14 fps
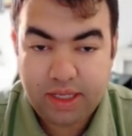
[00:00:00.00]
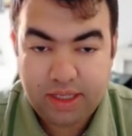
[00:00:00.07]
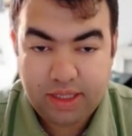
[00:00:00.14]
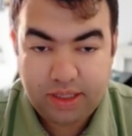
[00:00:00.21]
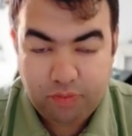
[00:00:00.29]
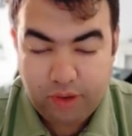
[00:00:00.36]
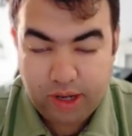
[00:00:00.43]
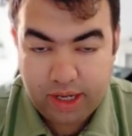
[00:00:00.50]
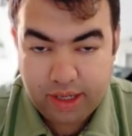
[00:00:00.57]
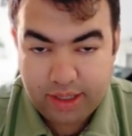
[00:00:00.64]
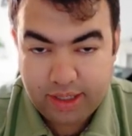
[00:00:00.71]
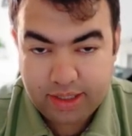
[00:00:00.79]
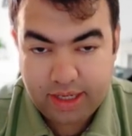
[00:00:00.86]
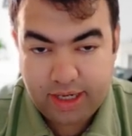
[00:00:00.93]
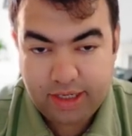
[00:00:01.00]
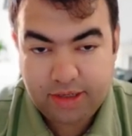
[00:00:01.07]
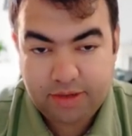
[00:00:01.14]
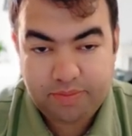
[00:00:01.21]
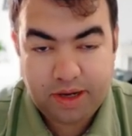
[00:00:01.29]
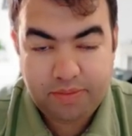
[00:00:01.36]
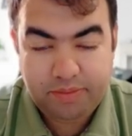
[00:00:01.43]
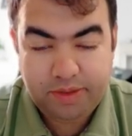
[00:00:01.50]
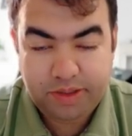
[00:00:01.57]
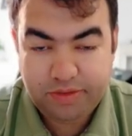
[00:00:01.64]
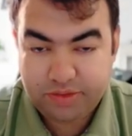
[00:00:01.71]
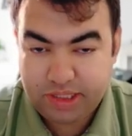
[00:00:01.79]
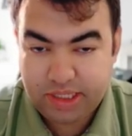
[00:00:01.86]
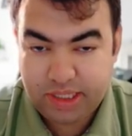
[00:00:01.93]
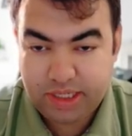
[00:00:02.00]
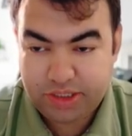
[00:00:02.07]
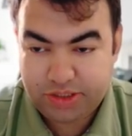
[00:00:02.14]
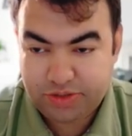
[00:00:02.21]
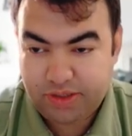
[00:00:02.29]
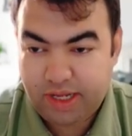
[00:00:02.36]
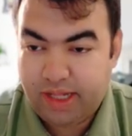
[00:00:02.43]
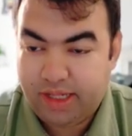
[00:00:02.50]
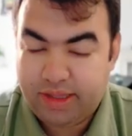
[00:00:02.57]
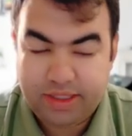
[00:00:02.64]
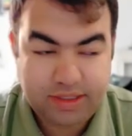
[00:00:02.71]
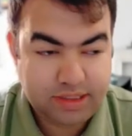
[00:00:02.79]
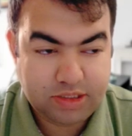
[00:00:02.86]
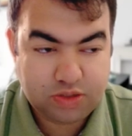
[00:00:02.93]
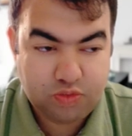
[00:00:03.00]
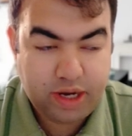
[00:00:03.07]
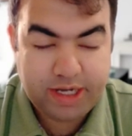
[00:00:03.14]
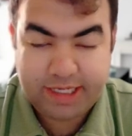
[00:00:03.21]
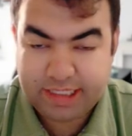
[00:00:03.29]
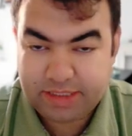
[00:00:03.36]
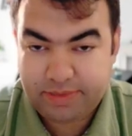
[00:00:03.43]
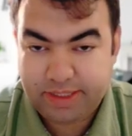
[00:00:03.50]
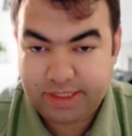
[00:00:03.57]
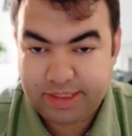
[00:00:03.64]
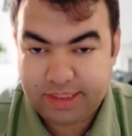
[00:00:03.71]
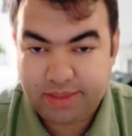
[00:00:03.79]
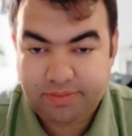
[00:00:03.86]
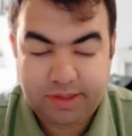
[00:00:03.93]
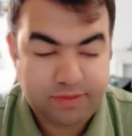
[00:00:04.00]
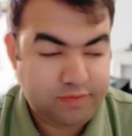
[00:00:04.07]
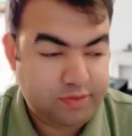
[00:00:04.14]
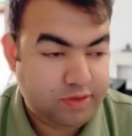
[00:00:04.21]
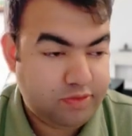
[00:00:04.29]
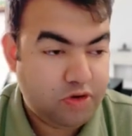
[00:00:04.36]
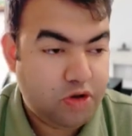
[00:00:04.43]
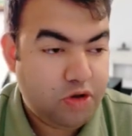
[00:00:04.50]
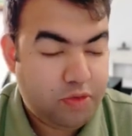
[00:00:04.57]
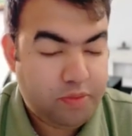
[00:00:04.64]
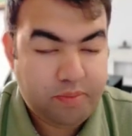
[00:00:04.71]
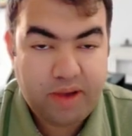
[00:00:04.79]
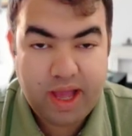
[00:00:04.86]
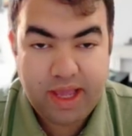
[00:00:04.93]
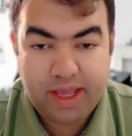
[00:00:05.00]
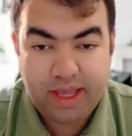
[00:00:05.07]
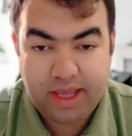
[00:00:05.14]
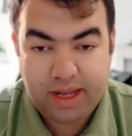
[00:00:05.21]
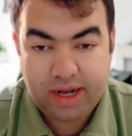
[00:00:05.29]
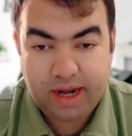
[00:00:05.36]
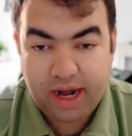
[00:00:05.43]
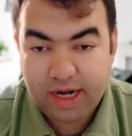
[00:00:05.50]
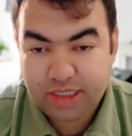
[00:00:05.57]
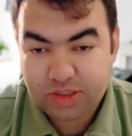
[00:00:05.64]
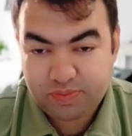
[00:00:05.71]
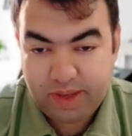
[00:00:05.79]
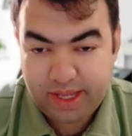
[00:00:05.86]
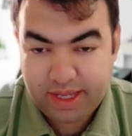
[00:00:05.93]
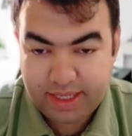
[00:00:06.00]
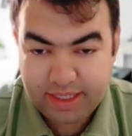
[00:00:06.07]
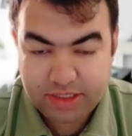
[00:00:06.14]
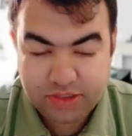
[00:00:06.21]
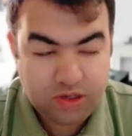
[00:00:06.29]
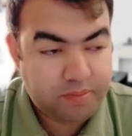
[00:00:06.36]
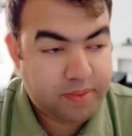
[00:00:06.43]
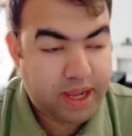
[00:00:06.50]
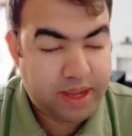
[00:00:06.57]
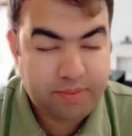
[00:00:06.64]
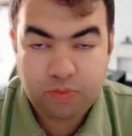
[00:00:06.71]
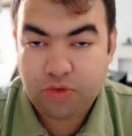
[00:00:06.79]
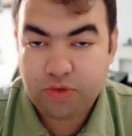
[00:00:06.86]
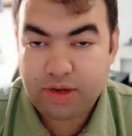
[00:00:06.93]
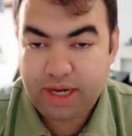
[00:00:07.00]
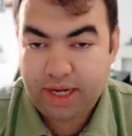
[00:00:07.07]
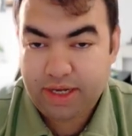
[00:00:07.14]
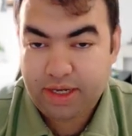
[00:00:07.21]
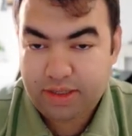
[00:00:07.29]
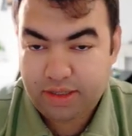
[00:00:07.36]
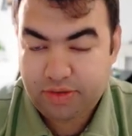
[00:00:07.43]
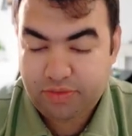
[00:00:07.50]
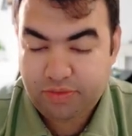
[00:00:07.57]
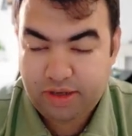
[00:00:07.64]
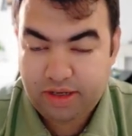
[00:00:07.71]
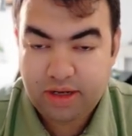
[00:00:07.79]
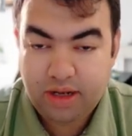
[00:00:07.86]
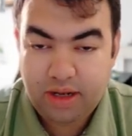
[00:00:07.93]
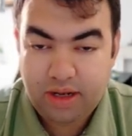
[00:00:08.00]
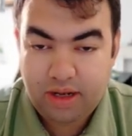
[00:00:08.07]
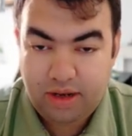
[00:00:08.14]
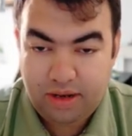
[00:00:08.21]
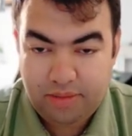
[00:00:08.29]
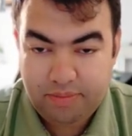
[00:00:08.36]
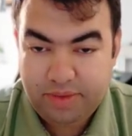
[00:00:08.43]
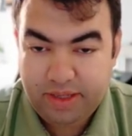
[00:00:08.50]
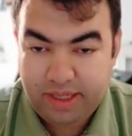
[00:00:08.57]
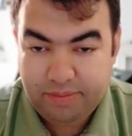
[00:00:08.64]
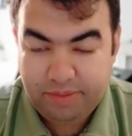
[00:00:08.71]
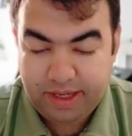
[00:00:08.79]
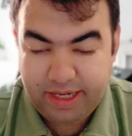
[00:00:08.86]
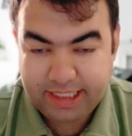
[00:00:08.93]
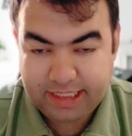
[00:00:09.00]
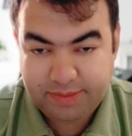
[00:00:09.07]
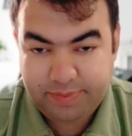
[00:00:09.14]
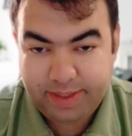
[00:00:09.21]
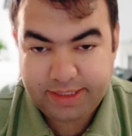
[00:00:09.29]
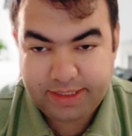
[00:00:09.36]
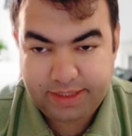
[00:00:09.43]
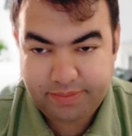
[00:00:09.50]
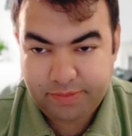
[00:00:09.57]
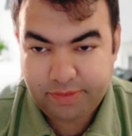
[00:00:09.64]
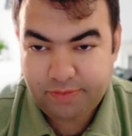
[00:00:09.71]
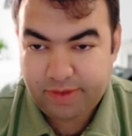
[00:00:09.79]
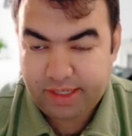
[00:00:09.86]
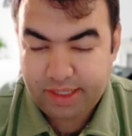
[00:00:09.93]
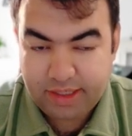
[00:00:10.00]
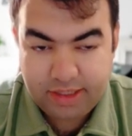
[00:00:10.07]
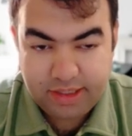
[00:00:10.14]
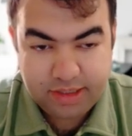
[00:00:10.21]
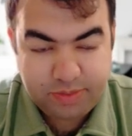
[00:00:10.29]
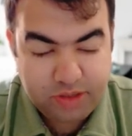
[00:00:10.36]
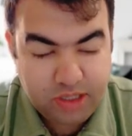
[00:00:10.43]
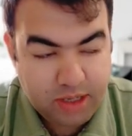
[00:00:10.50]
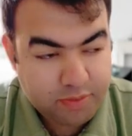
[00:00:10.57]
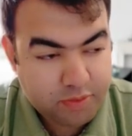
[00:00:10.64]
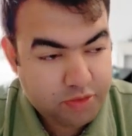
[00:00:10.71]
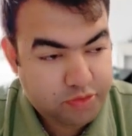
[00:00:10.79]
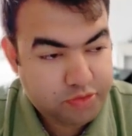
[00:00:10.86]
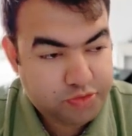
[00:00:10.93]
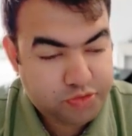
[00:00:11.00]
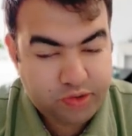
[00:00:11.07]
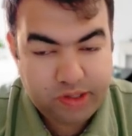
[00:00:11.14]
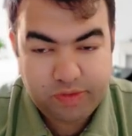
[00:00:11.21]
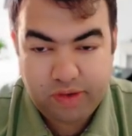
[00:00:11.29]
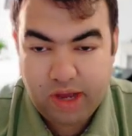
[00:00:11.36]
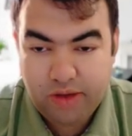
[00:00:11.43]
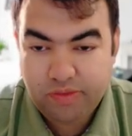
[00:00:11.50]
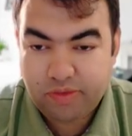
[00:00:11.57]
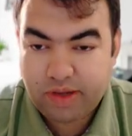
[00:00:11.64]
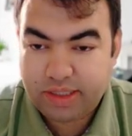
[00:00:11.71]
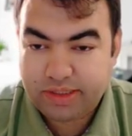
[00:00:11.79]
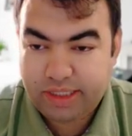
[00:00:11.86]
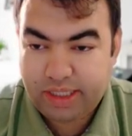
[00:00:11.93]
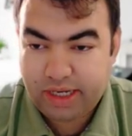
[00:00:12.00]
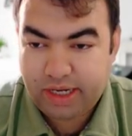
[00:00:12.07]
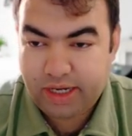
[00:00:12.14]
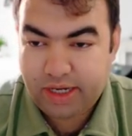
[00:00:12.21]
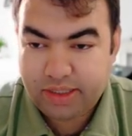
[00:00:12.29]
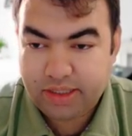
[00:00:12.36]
100 credit per video generation. And this is quite expensive. If you buy a large package or buy more credit, it will be very expensive. But in this video, I'm going to show you how you can generate